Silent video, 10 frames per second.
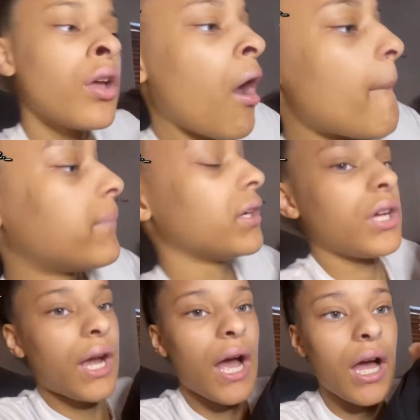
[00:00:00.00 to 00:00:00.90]
but
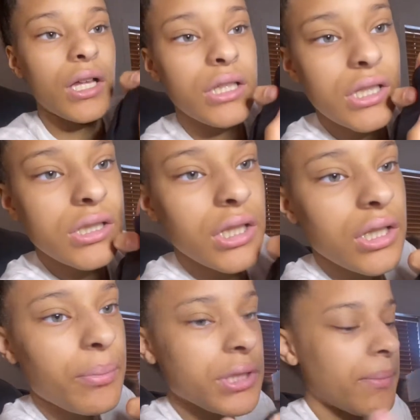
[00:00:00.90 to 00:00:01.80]
it got this thing
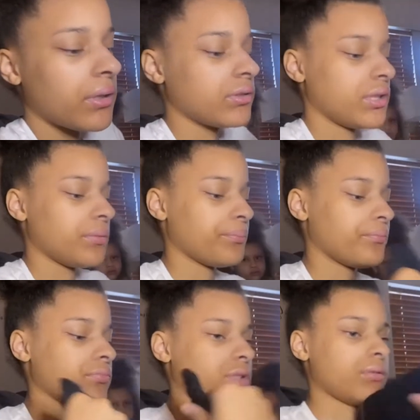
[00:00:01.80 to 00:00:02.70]
to put the belt in.
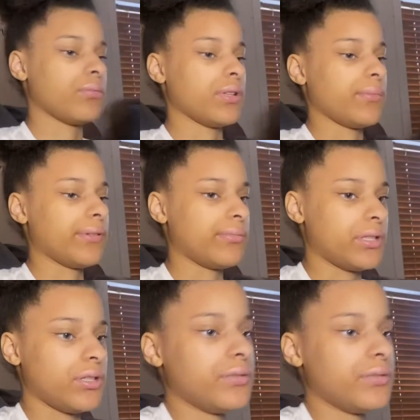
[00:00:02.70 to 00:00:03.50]
Blah, blah, blah, blah, blah.